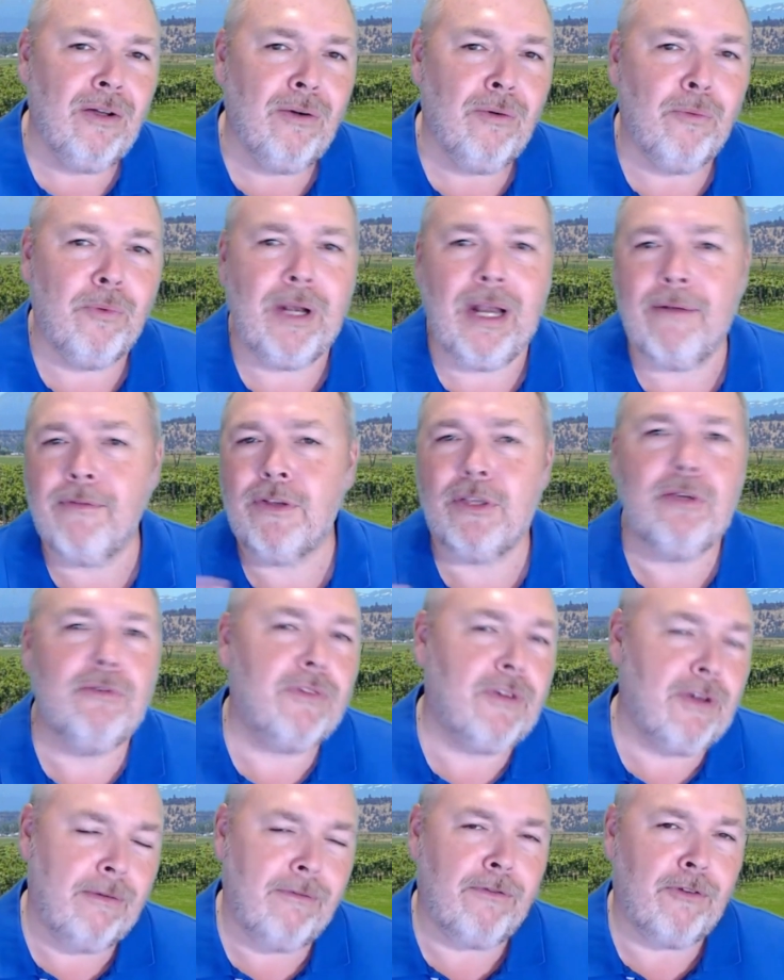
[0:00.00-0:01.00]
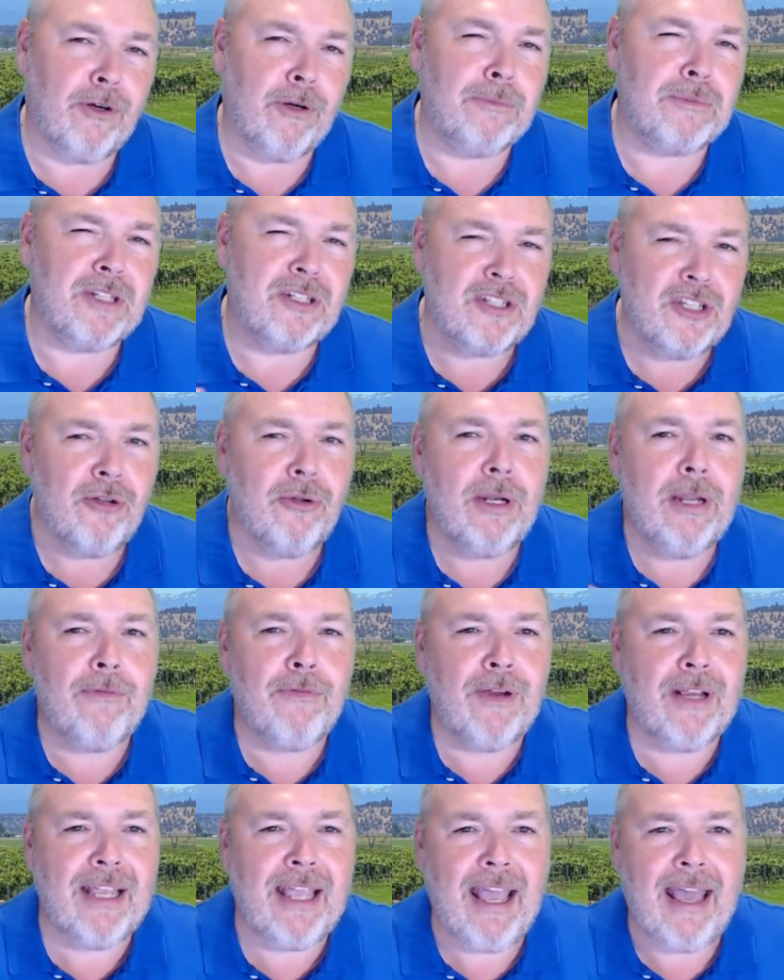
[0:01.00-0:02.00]
Whenever you've confirmed 2
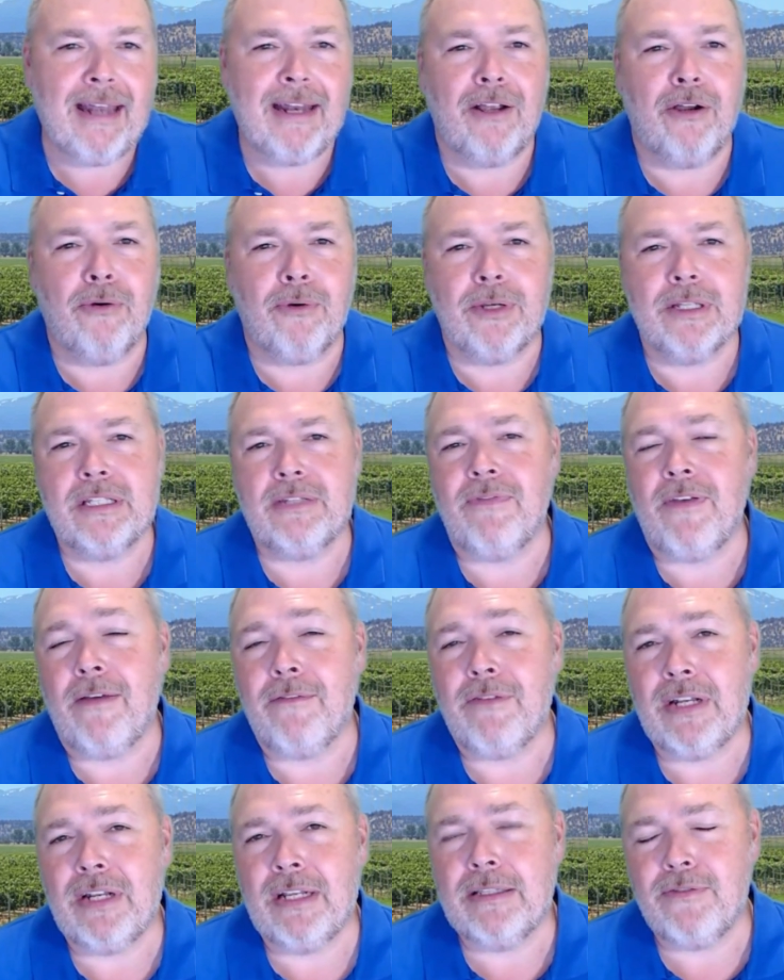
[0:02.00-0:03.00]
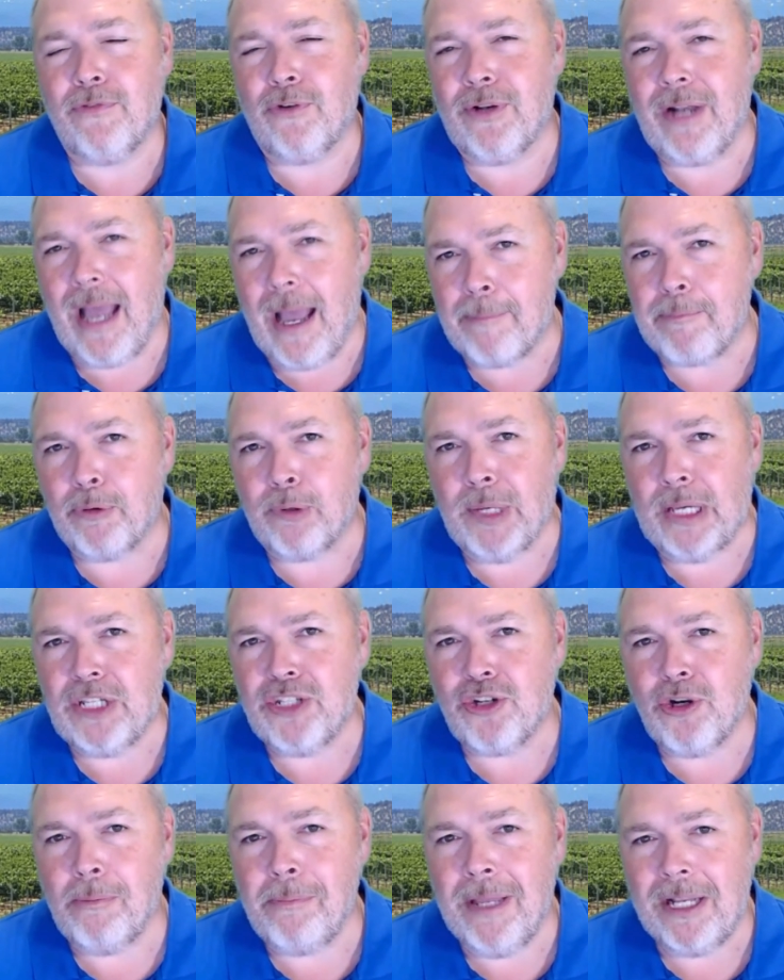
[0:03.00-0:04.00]
different categories of evidence for an
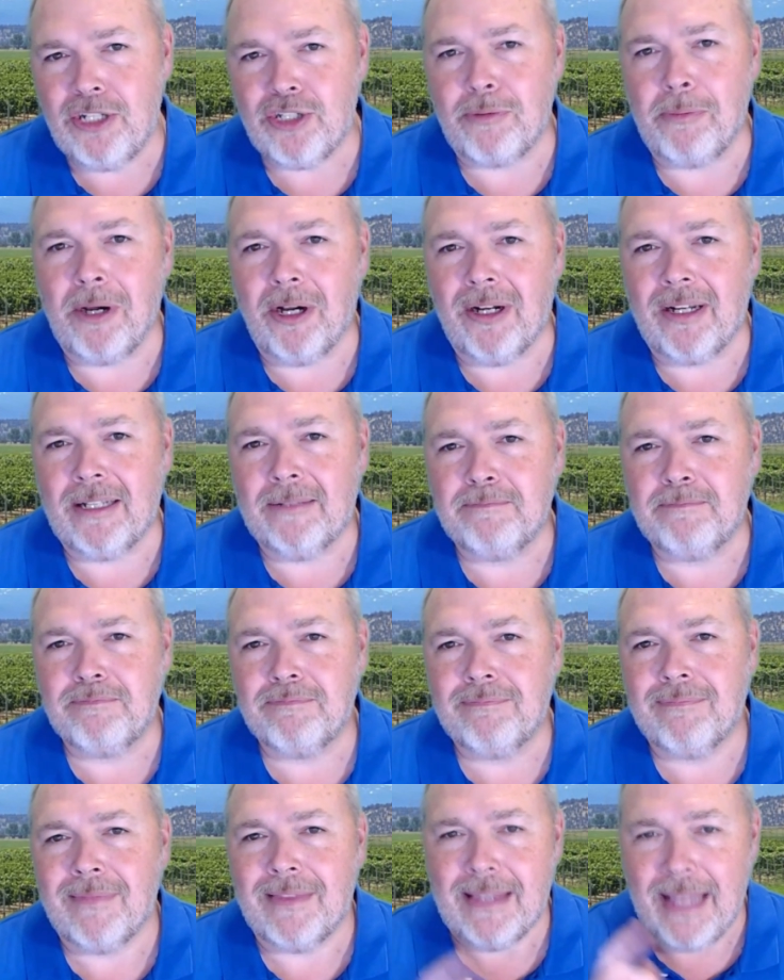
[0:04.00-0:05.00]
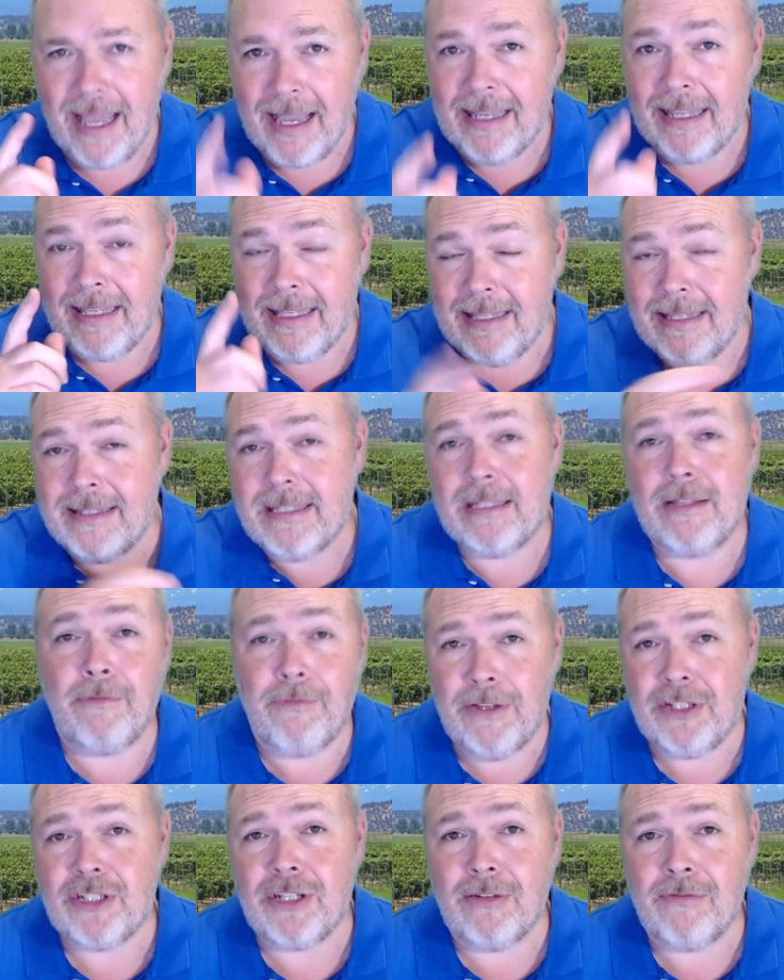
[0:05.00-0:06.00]
operational benchmark, that is
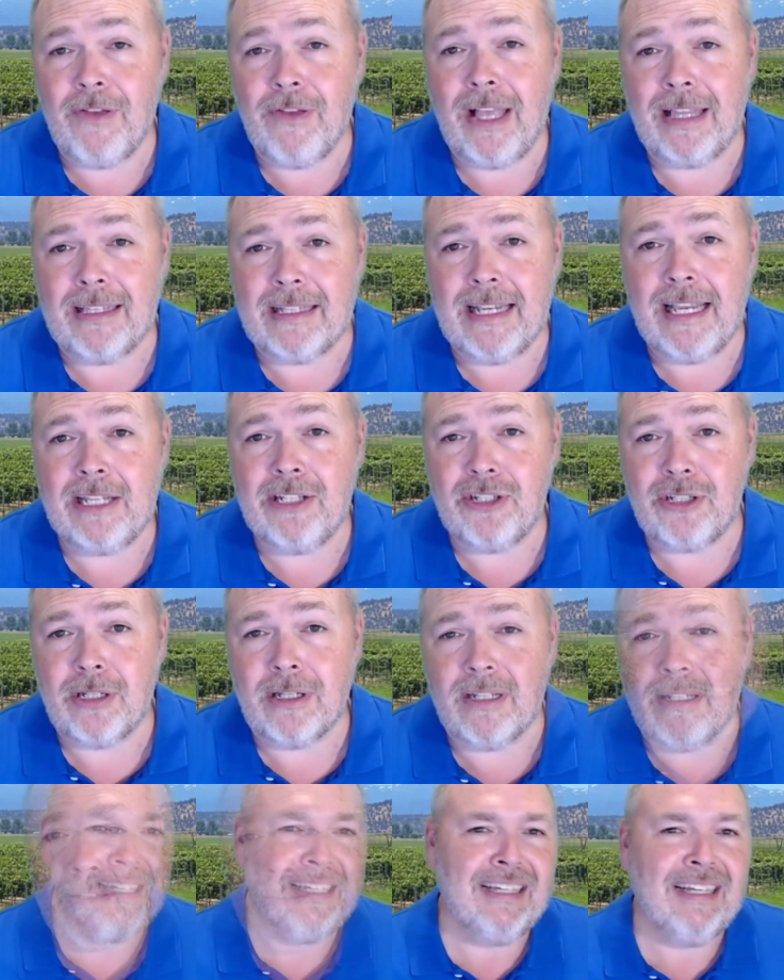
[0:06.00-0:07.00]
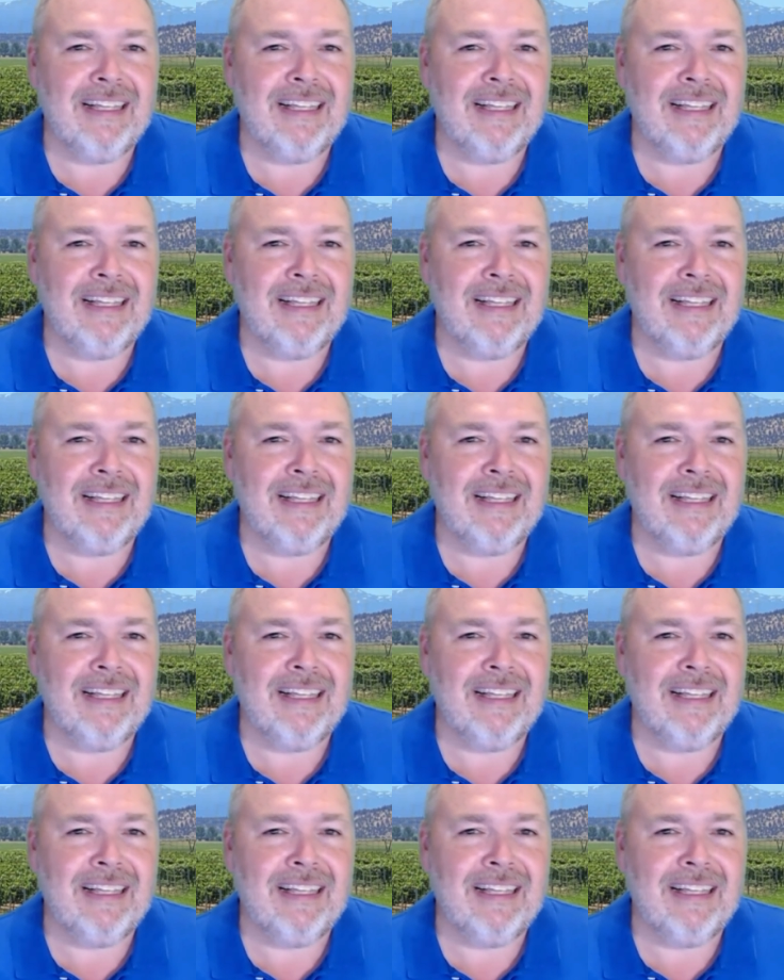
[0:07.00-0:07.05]
sufficient validation.